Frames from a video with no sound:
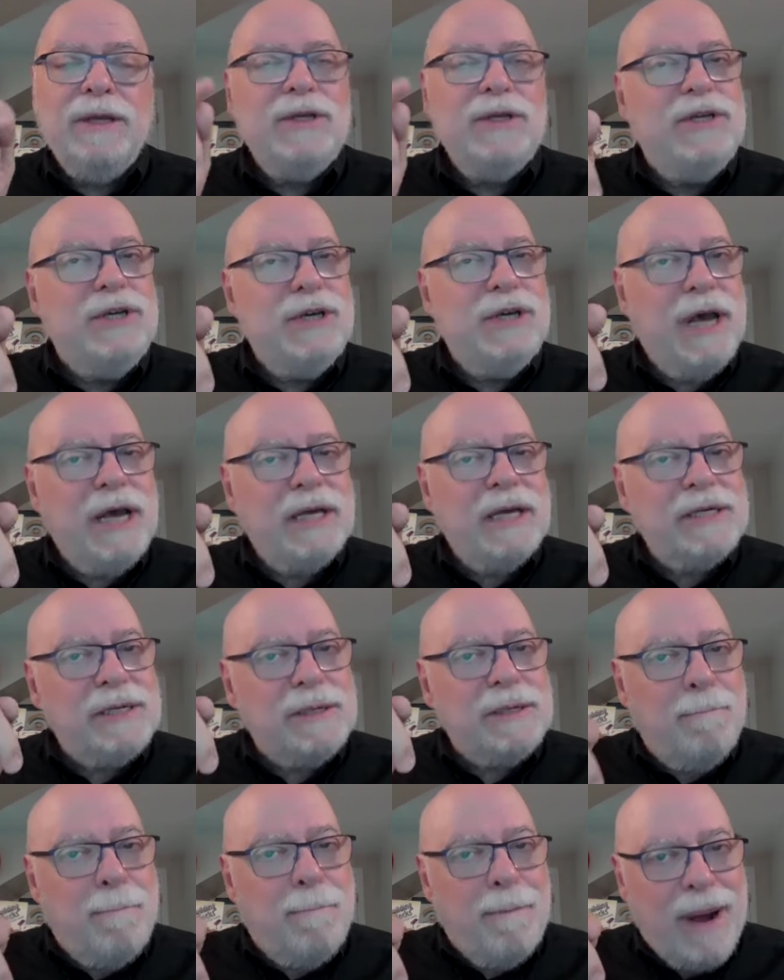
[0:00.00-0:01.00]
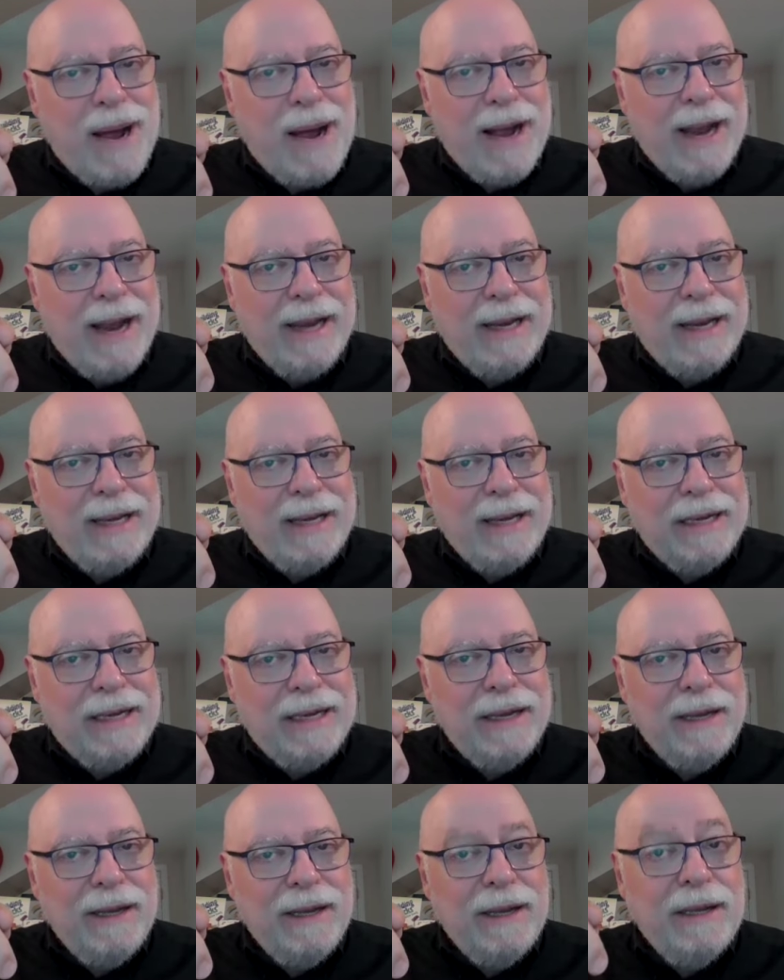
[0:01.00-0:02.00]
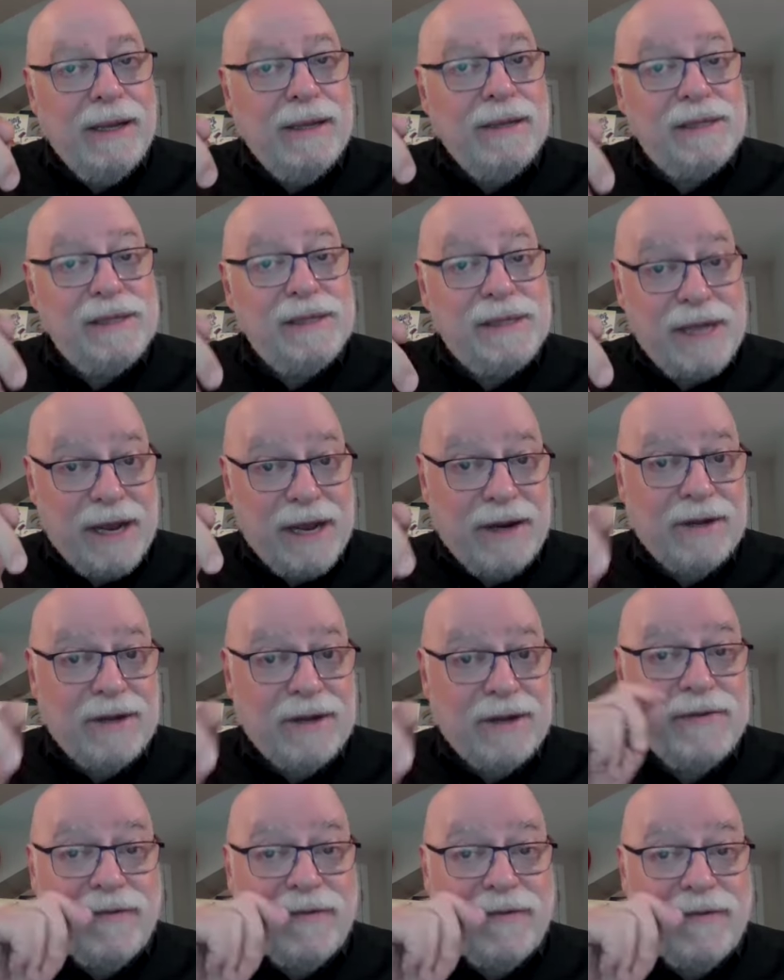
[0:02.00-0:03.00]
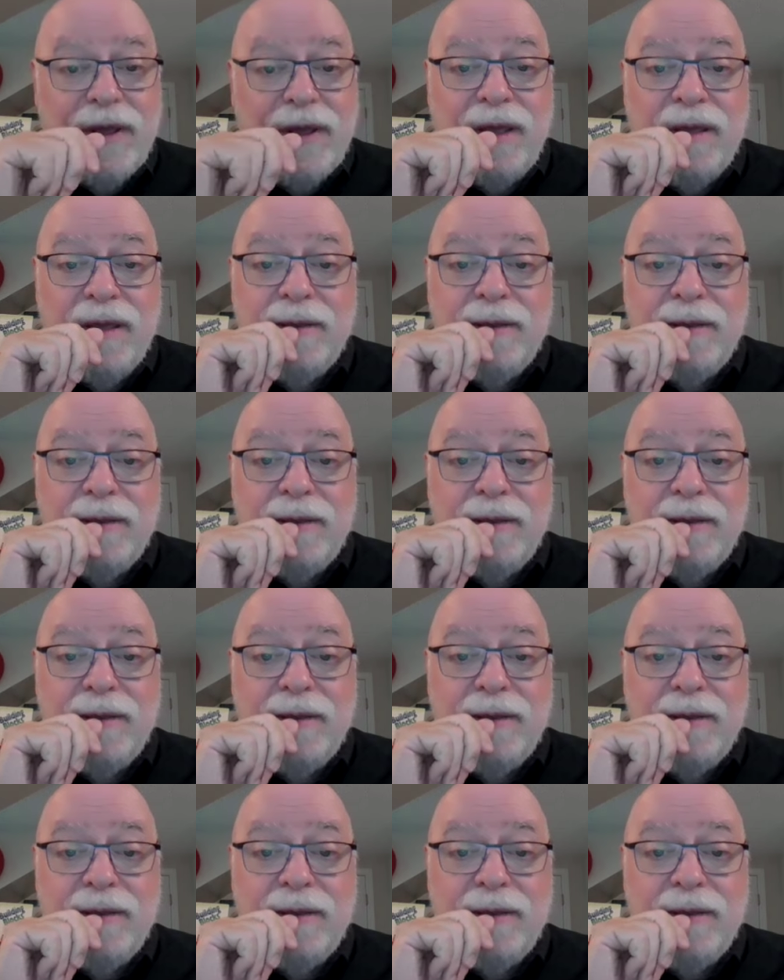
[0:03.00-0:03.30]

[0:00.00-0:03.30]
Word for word: just might set us free.